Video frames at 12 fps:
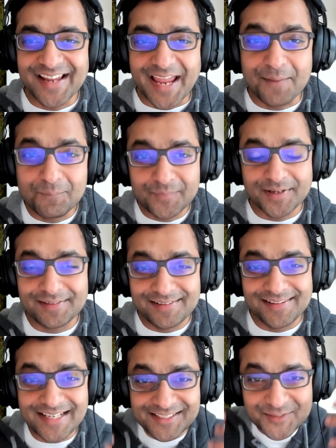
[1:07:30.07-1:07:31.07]
And
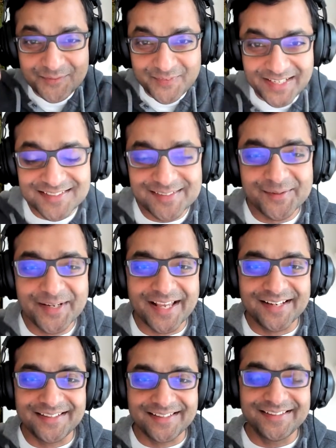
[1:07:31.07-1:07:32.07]
let's face the
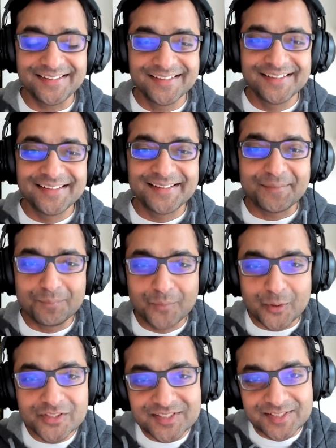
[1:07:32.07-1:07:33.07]
reality that
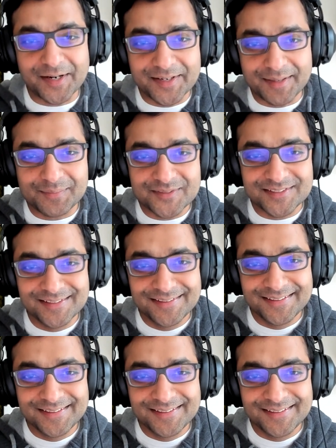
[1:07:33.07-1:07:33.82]
most startups